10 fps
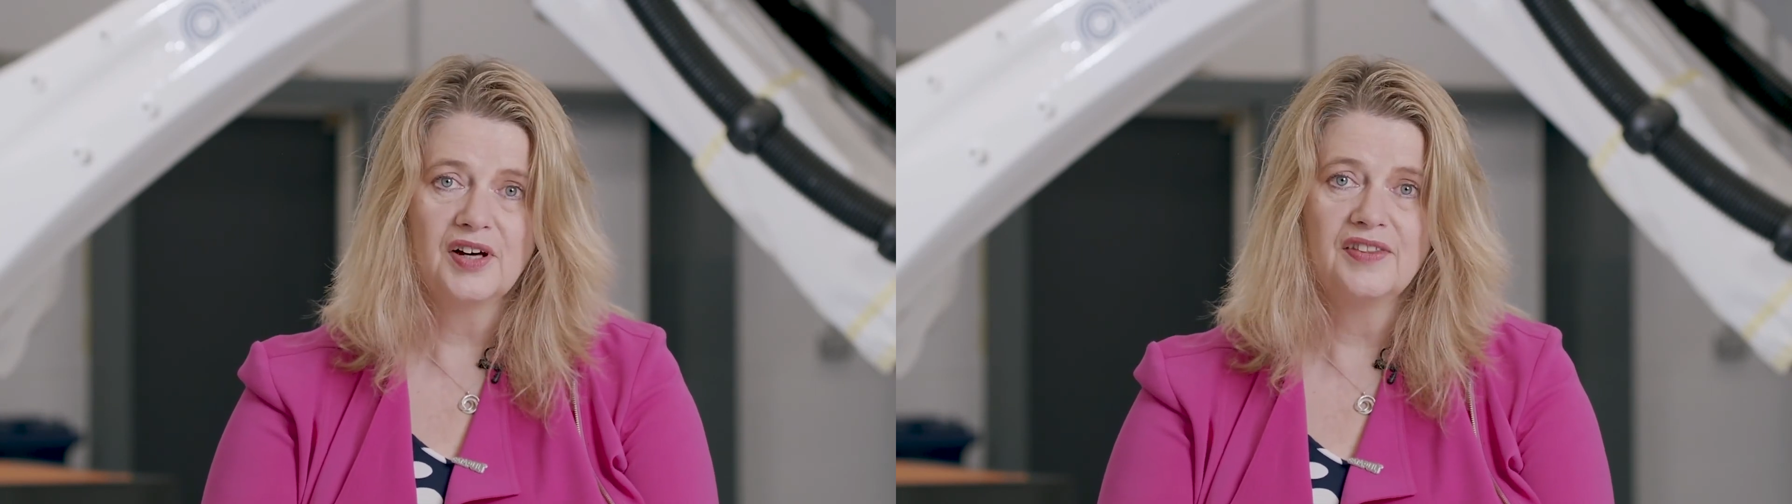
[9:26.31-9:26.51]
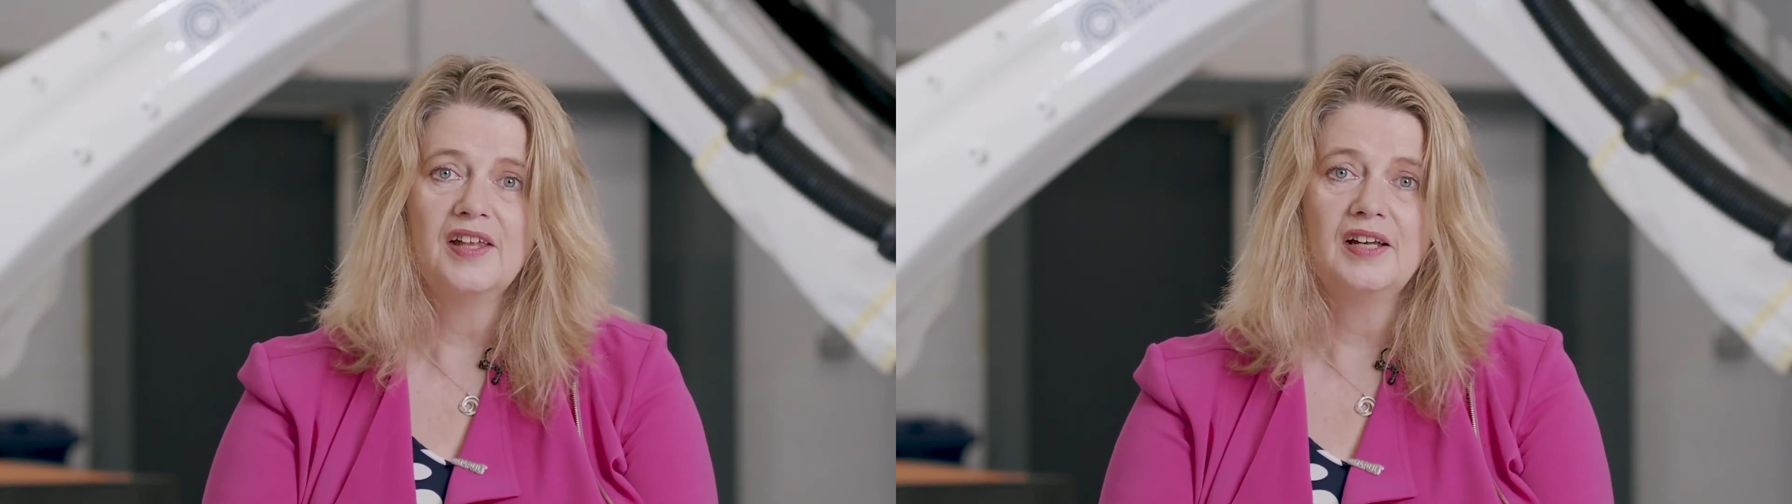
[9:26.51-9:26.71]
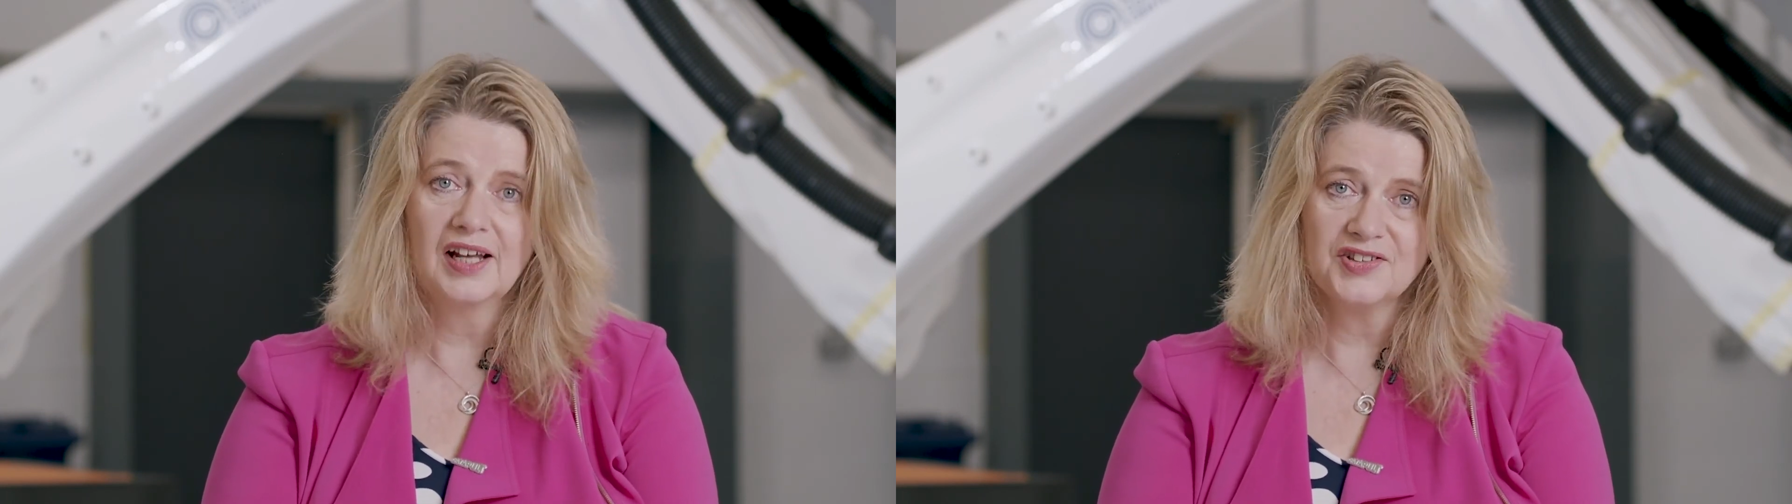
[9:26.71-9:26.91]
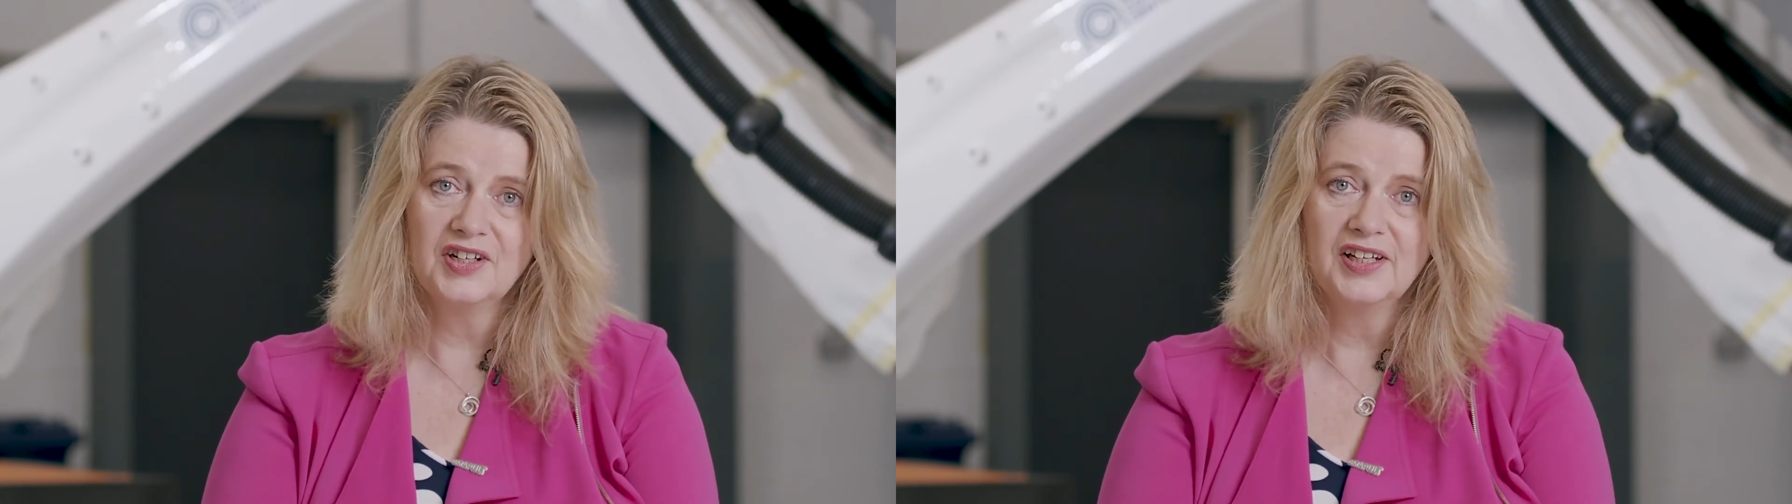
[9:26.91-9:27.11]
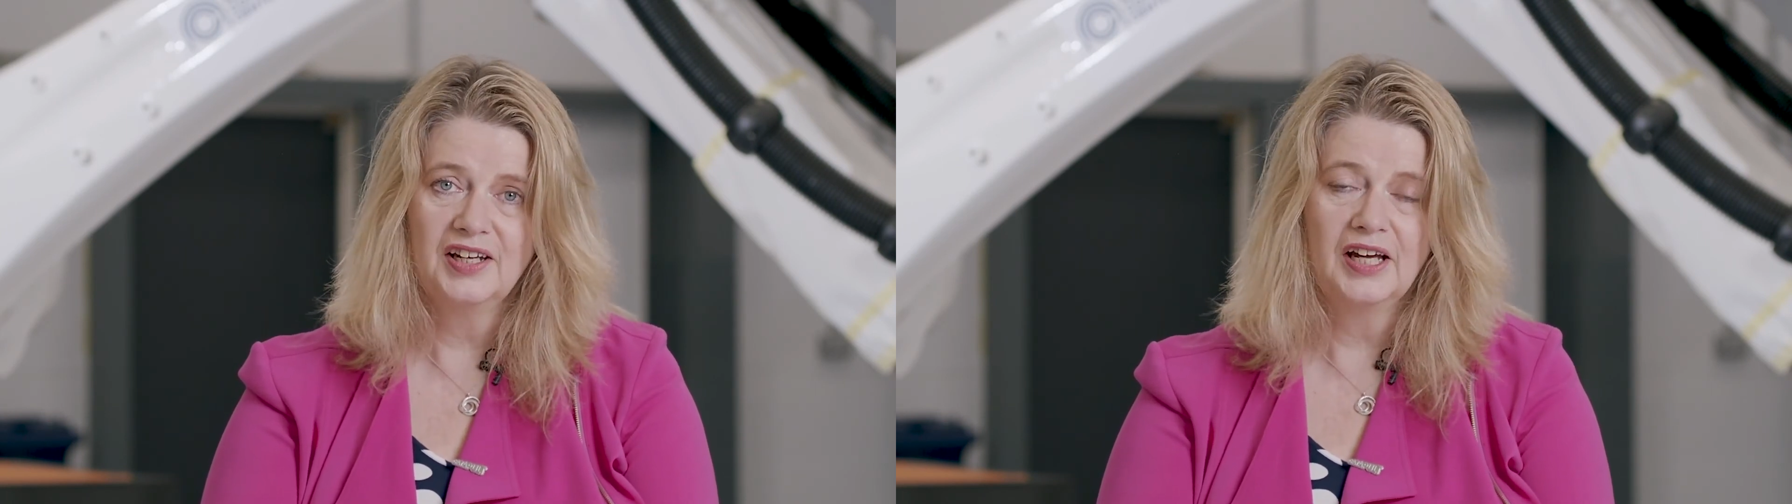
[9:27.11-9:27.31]
and then
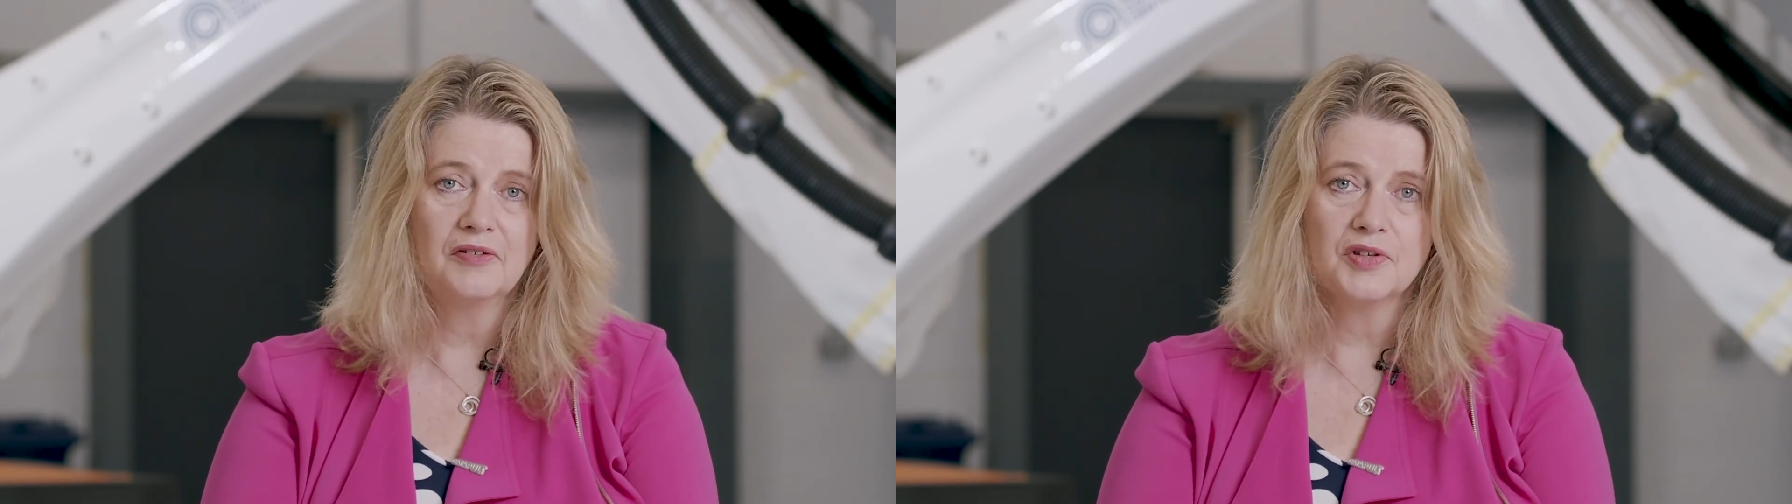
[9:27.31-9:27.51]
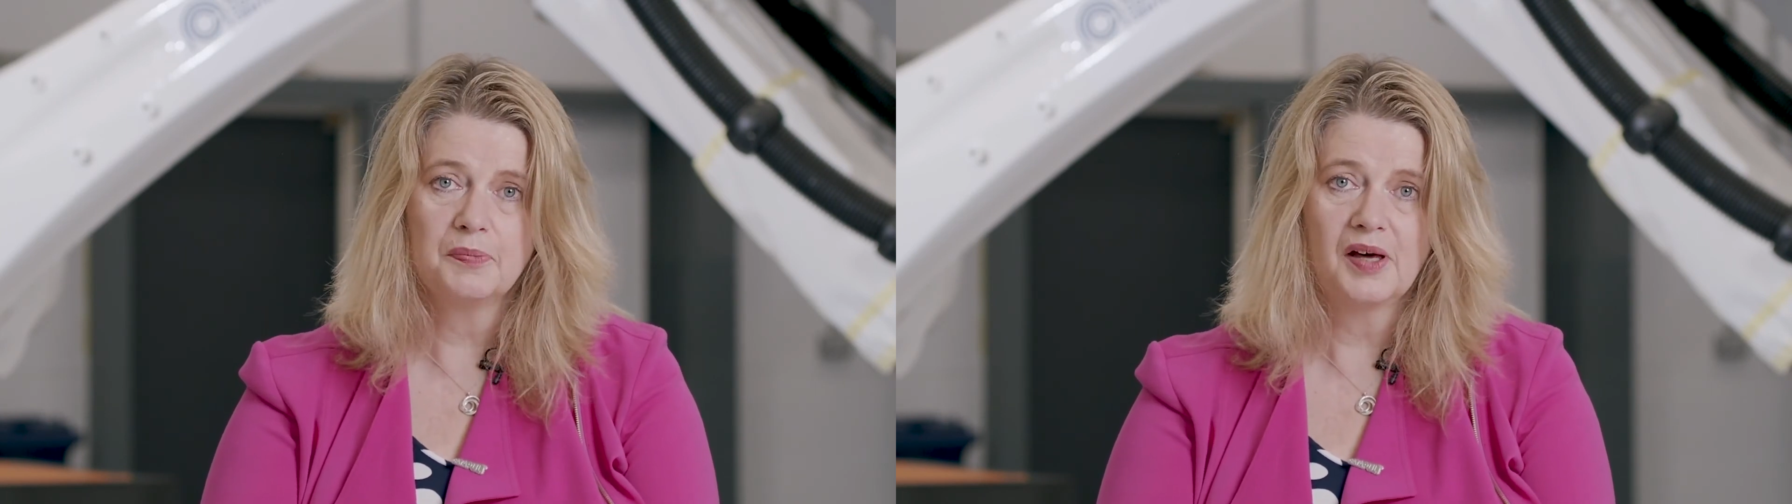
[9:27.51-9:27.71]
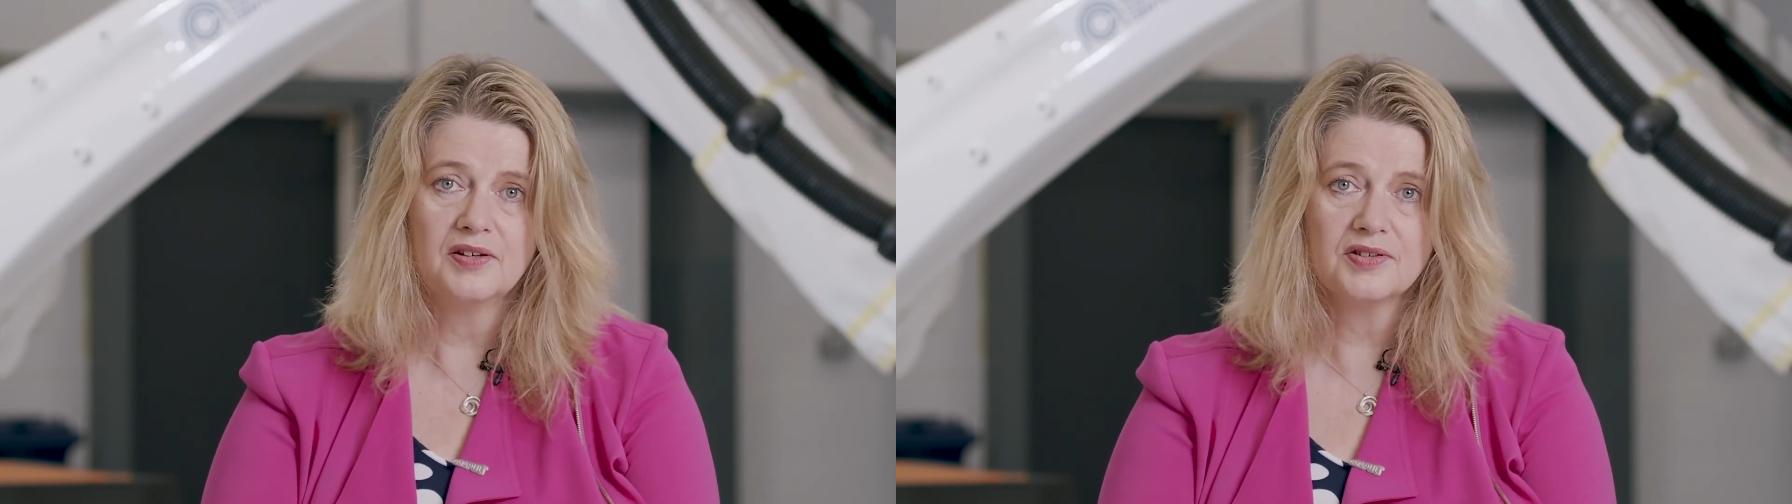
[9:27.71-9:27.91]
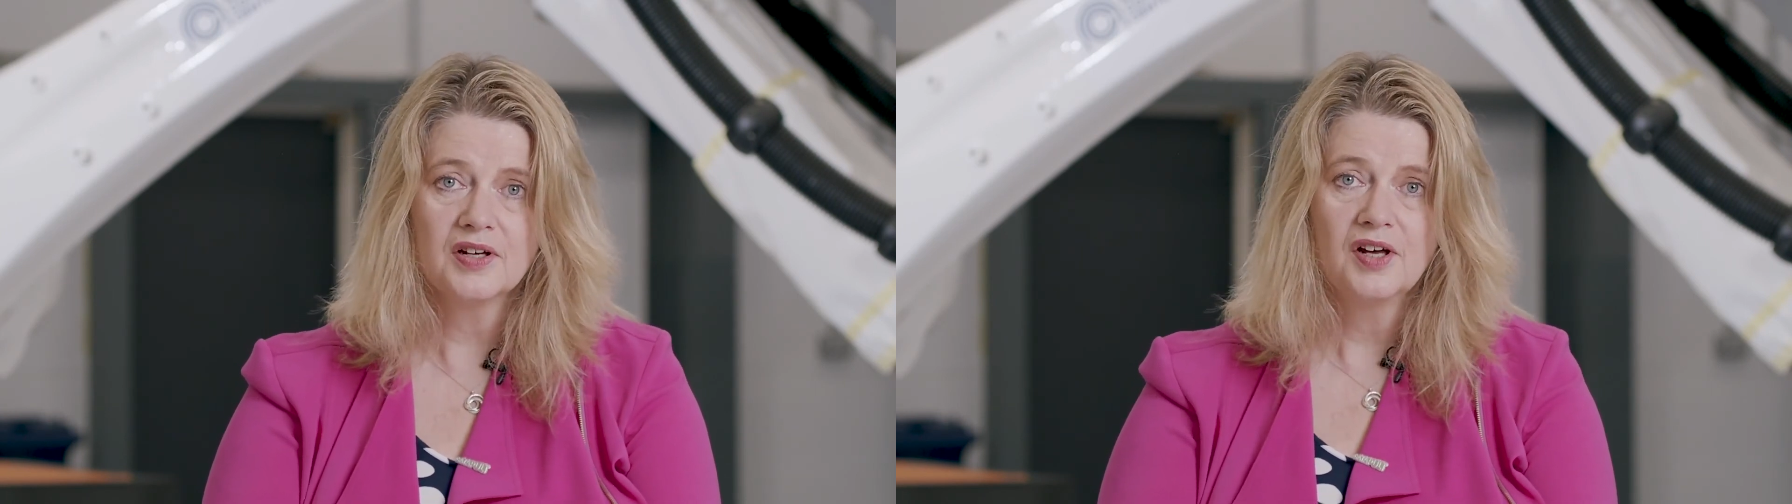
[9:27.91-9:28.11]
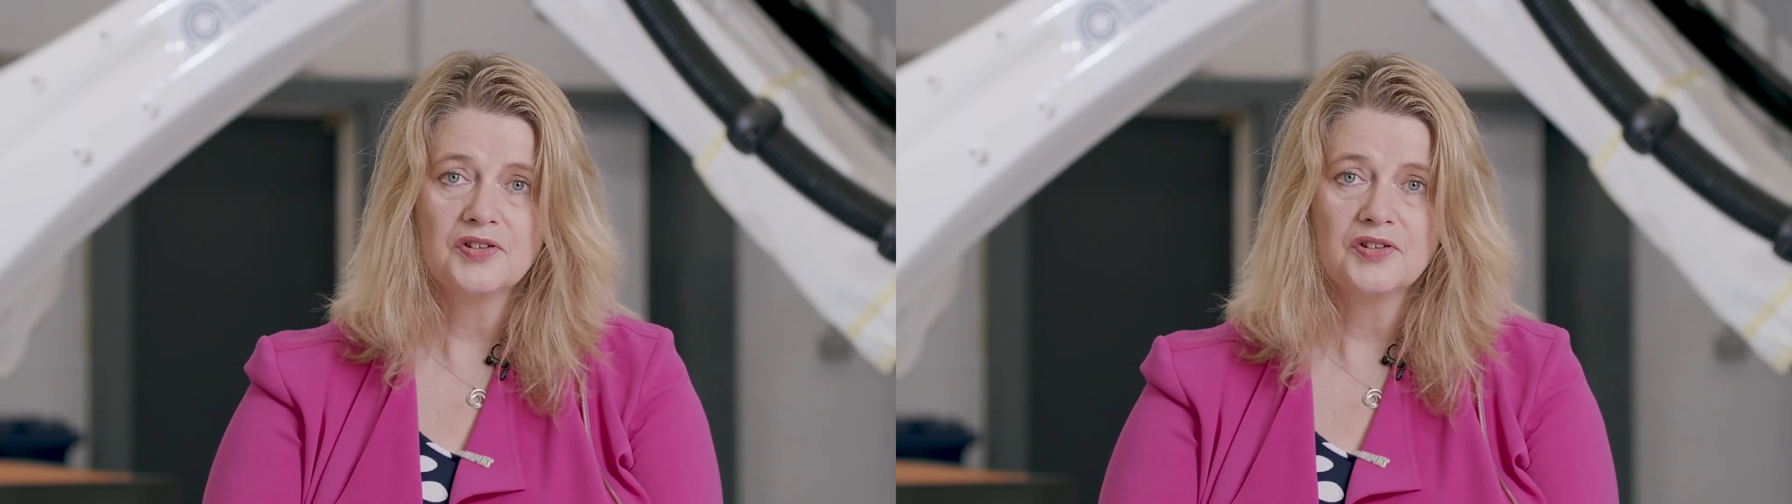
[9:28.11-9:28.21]
latterly in aerospace.